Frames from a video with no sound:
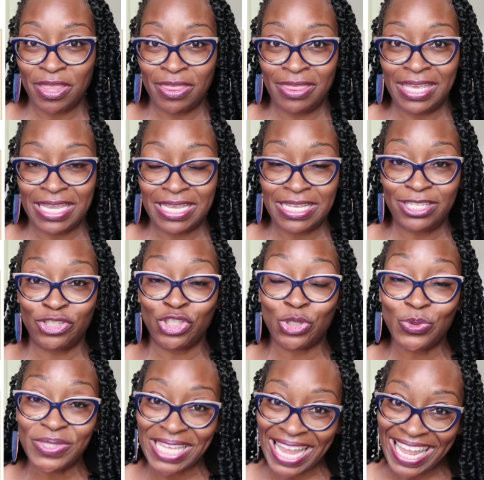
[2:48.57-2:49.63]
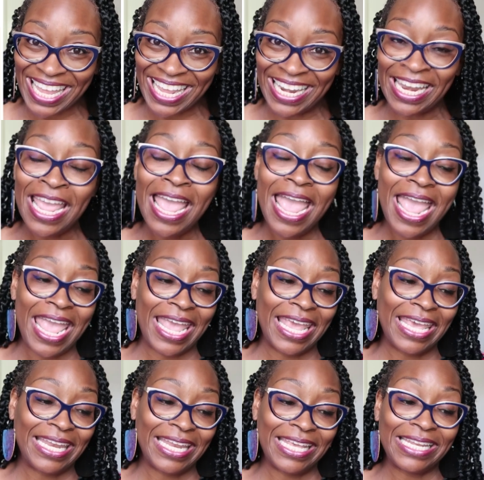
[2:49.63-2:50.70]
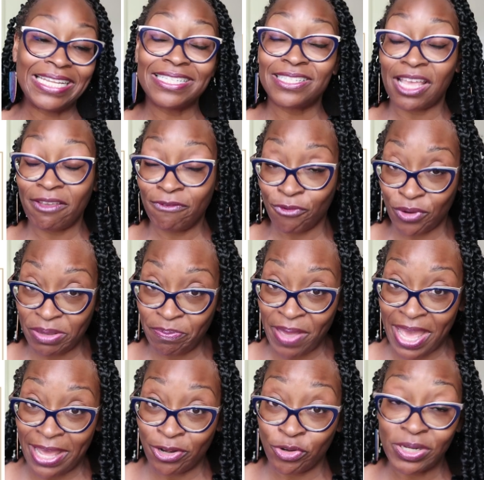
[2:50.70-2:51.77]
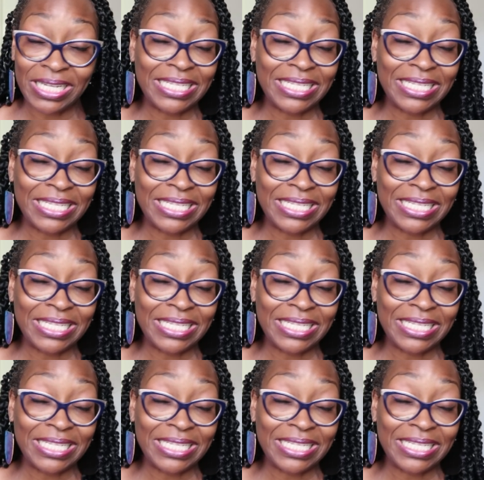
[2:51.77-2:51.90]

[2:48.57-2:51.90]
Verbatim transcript: the Susanne, and it is a free pattern.